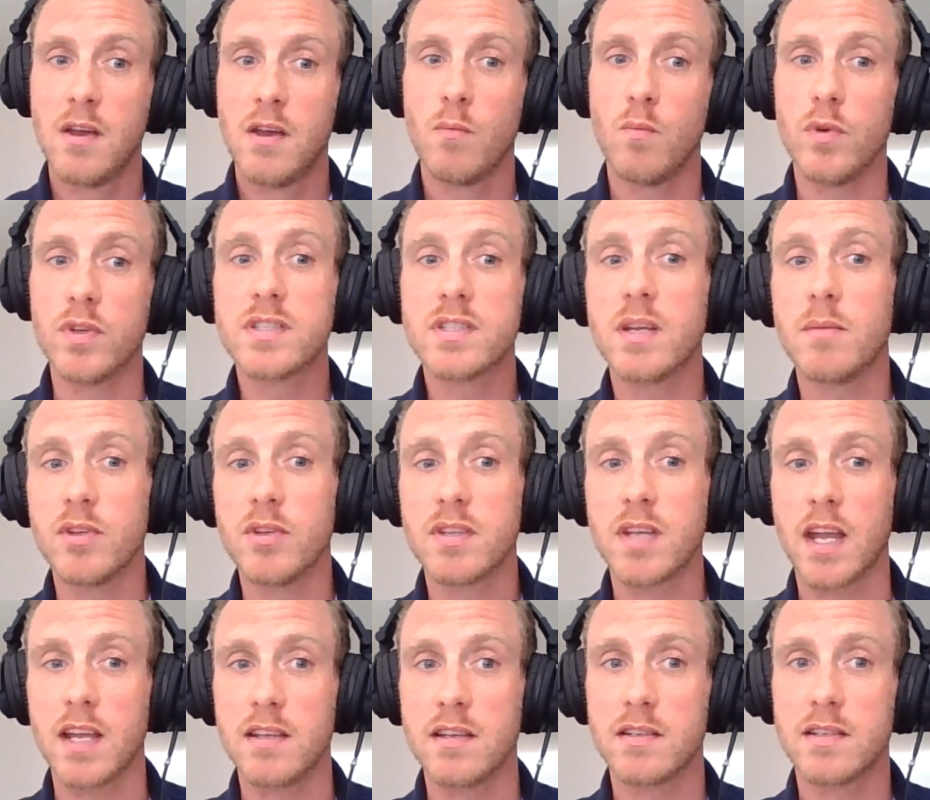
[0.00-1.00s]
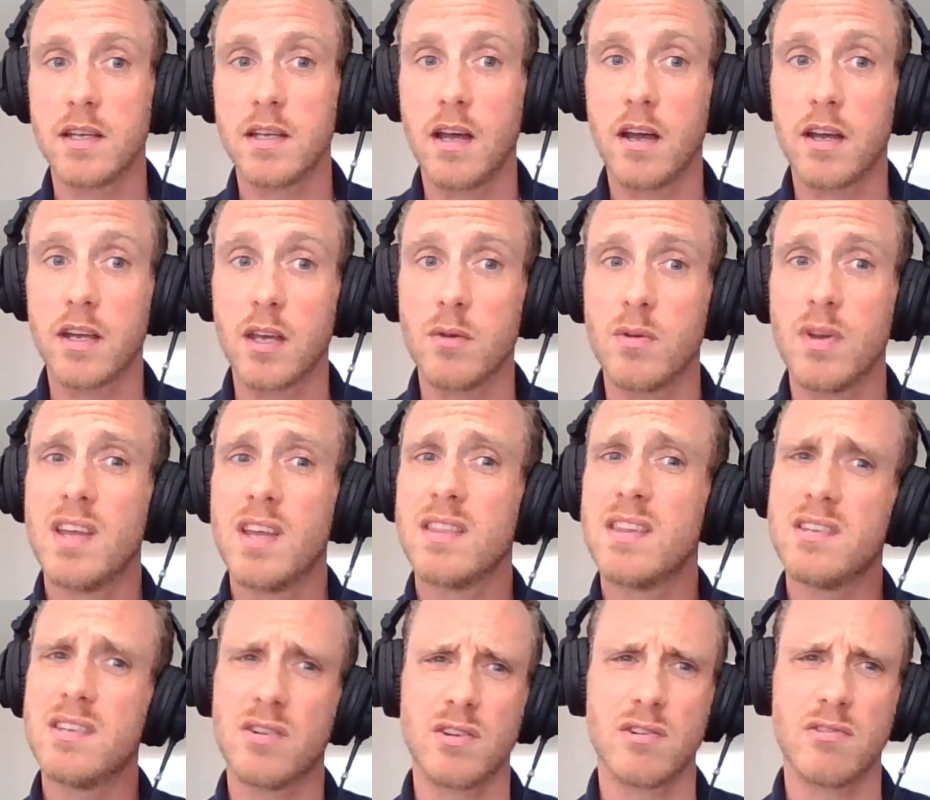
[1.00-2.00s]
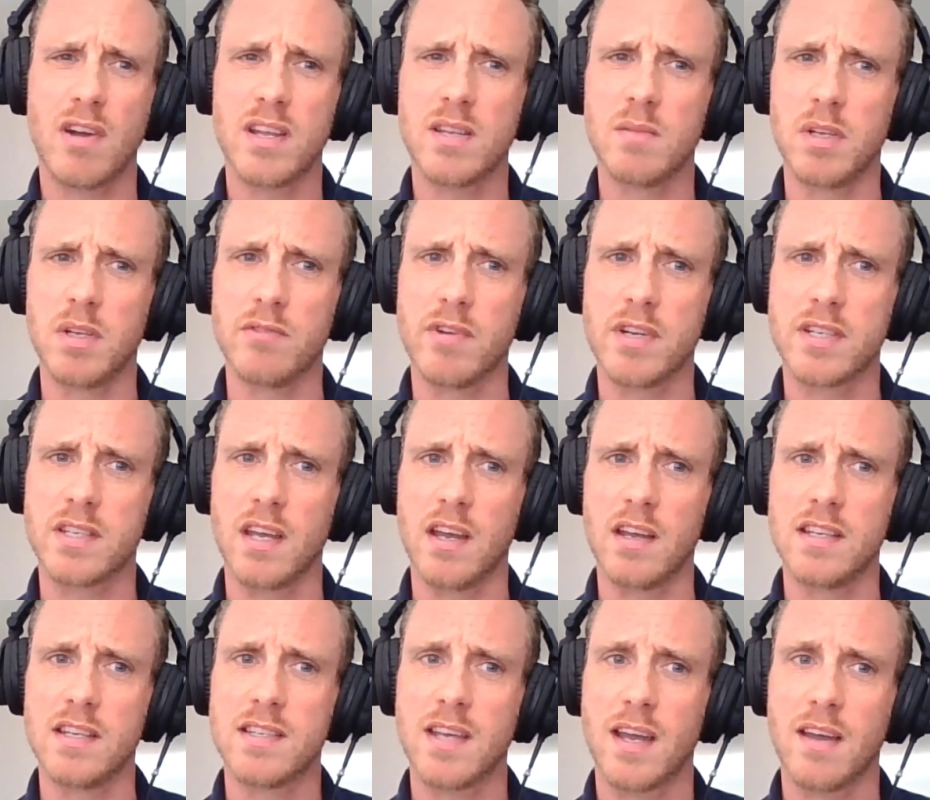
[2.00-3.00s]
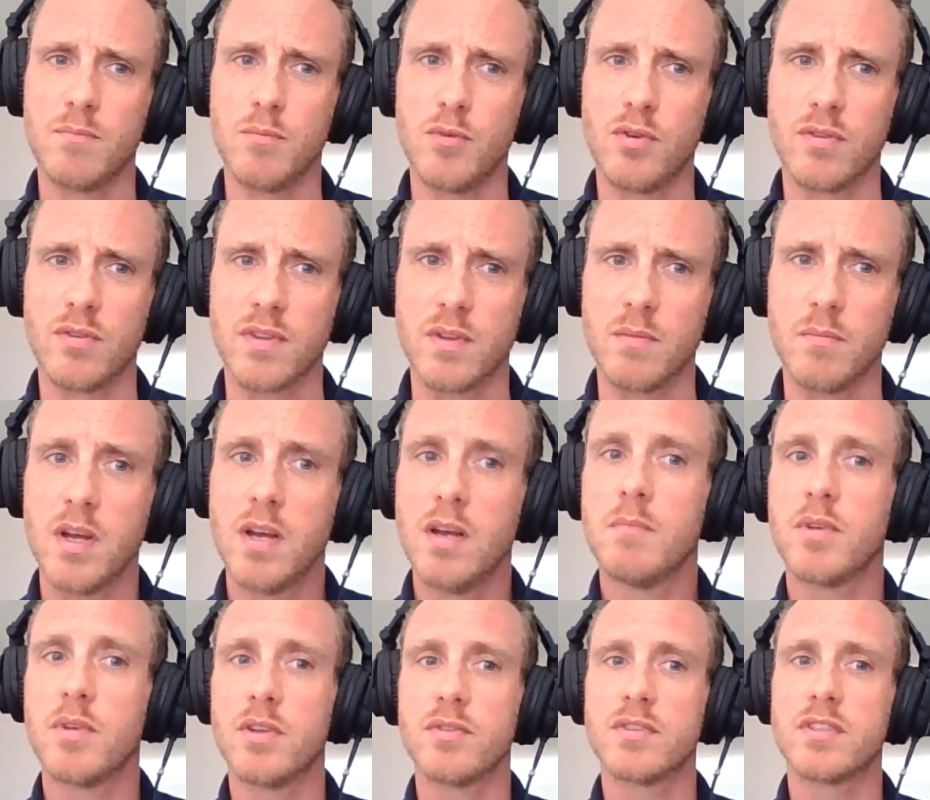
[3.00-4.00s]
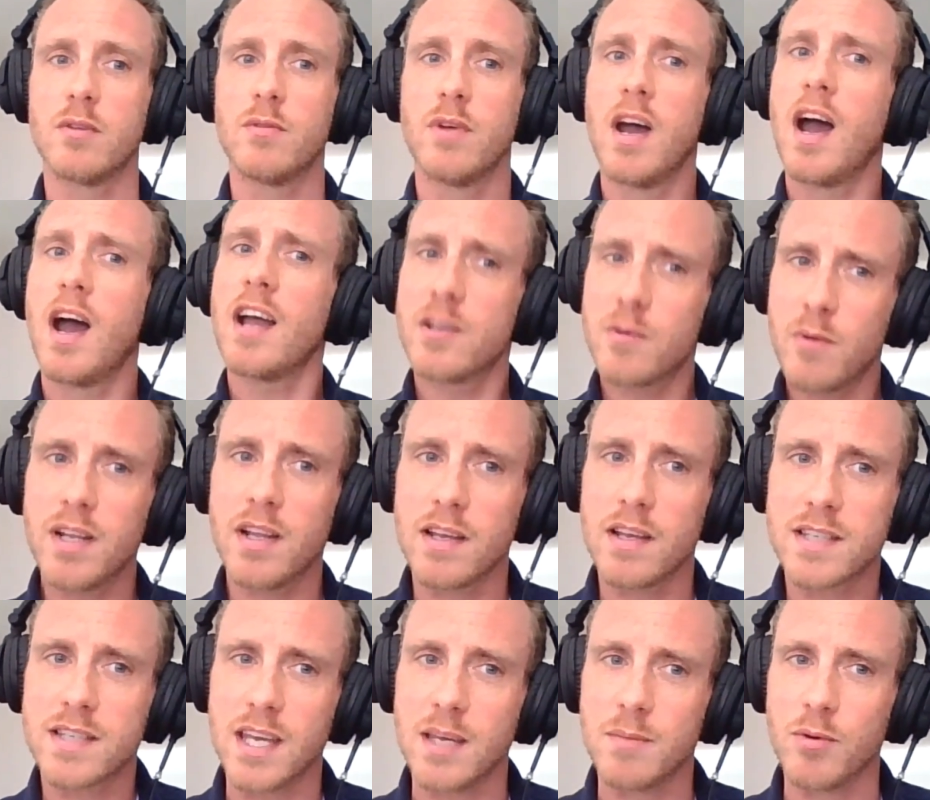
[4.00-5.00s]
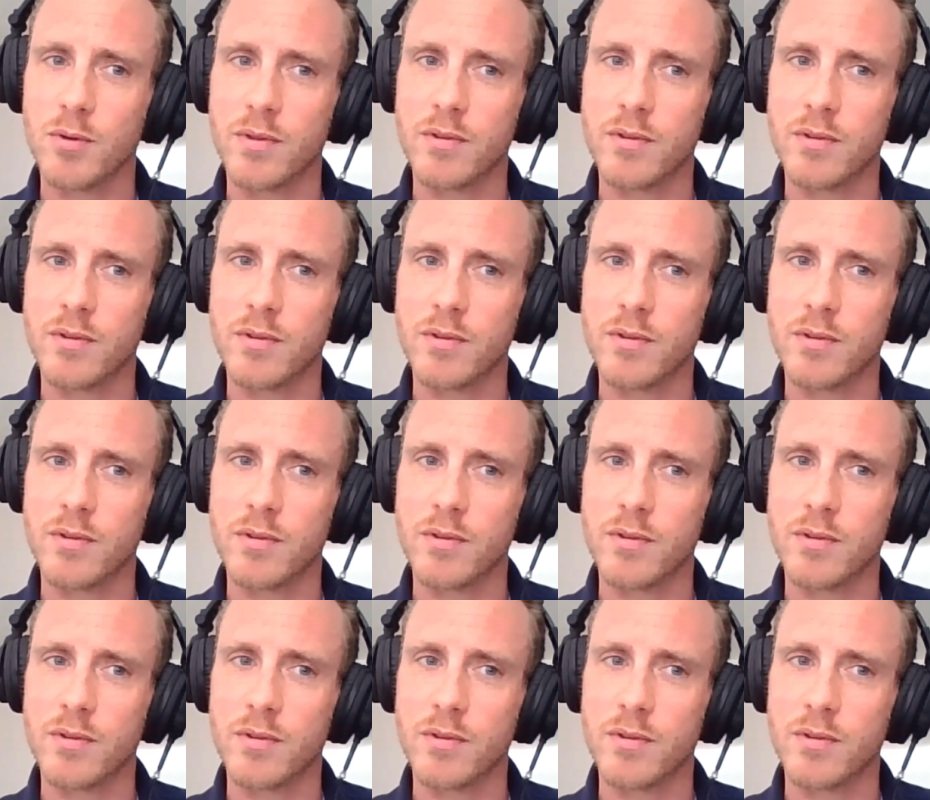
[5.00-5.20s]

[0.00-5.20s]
will simultaneously argue, these are incredibly risky, I need to have more of them. But also, I'd quite like to keep all